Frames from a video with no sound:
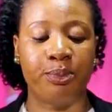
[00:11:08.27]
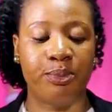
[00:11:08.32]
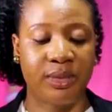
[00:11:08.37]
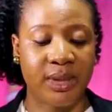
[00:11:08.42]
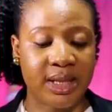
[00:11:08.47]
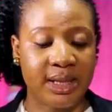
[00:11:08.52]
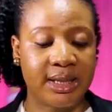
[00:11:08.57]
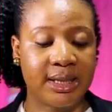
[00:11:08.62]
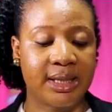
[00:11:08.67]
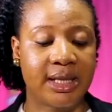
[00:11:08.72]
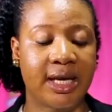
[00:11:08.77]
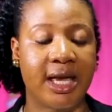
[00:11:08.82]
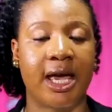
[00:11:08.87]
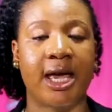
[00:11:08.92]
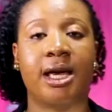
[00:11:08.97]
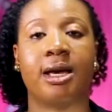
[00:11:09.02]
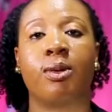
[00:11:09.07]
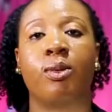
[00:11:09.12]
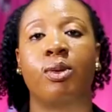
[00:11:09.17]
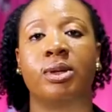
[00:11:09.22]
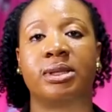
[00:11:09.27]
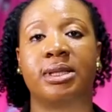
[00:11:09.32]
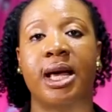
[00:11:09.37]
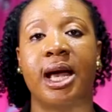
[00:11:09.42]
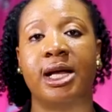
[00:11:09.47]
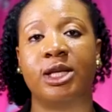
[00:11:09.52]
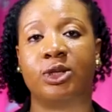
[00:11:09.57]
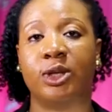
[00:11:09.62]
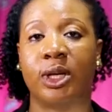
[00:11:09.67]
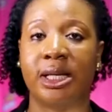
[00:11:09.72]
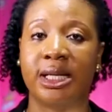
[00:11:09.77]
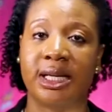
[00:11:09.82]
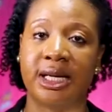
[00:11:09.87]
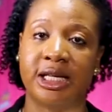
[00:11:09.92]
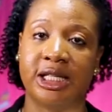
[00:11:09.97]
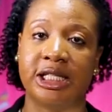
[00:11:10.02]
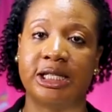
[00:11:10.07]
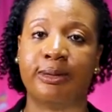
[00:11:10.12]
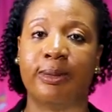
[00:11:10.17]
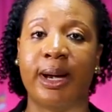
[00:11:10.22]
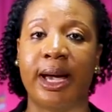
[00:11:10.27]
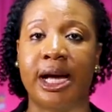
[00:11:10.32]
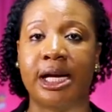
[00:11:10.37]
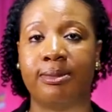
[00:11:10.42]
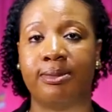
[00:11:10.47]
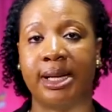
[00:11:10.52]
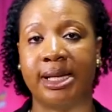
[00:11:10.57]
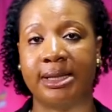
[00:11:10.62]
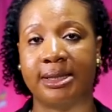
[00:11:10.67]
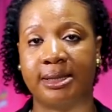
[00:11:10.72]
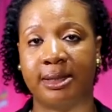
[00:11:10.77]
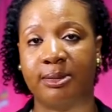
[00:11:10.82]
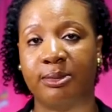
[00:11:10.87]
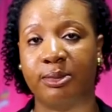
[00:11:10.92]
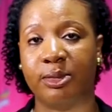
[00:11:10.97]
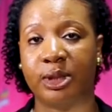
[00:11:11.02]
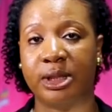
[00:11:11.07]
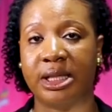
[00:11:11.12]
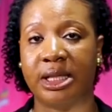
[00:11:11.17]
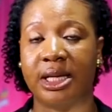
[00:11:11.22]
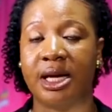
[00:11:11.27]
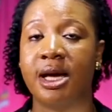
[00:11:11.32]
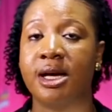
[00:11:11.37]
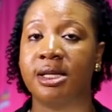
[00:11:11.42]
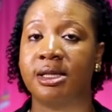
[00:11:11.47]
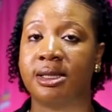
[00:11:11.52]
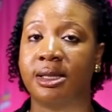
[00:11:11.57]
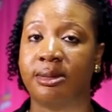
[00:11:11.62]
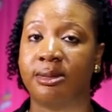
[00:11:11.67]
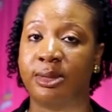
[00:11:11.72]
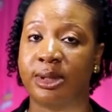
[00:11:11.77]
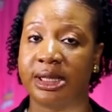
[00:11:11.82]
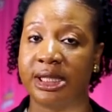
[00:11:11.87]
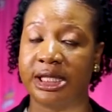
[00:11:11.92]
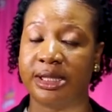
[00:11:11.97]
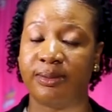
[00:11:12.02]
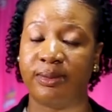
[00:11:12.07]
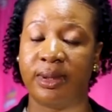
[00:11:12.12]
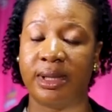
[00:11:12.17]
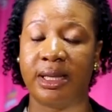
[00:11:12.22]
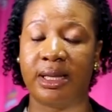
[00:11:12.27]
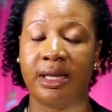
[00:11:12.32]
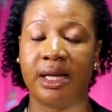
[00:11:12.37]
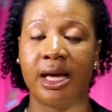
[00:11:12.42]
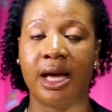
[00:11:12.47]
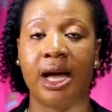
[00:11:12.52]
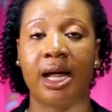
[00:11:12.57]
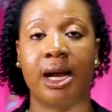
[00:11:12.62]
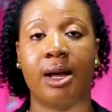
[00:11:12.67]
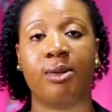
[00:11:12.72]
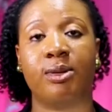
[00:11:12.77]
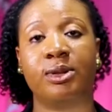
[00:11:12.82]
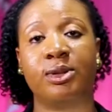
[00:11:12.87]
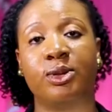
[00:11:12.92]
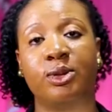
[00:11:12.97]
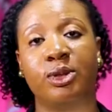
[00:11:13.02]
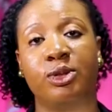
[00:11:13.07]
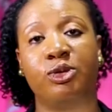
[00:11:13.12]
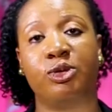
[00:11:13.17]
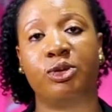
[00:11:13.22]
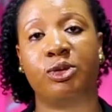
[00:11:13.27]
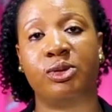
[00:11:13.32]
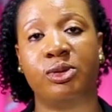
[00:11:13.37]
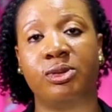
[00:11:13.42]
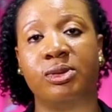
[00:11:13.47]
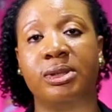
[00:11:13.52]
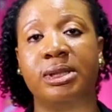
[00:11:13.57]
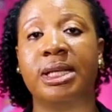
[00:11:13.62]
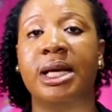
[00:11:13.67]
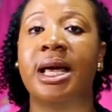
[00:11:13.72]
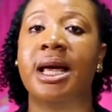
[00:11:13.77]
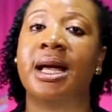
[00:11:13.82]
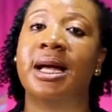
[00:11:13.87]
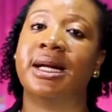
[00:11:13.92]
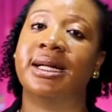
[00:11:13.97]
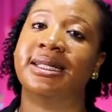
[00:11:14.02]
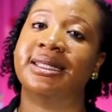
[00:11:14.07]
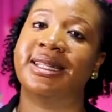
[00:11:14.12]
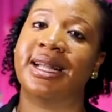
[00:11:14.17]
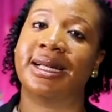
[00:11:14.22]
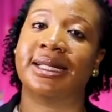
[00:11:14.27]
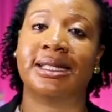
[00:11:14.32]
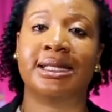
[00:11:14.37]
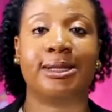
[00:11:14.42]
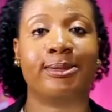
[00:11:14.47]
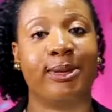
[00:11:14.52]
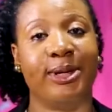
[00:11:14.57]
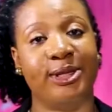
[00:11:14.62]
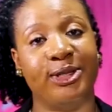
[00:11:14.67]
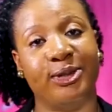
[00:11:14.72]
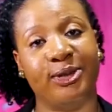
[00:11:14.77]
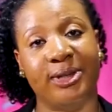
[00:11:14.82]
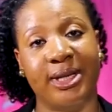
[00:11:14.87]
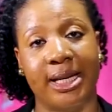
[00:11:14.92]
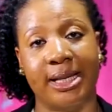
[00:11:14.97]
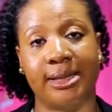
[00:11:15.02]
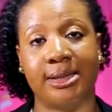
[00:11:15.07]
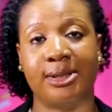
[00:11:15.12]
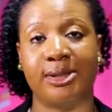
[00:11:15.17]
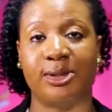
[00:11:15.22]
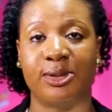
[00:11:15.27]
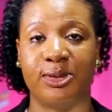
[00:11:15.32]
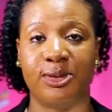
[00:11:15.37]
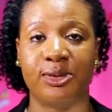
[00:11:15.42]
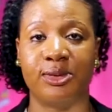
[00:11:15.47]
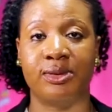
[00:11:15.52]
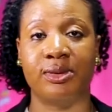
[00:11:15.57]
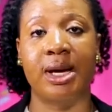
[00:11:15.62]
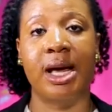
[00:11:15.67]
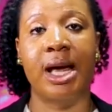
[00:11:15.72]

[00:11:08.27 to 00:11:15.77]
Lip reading: this cake was actually inspired by somebody's birthday, and I want to introduce that special guest to you.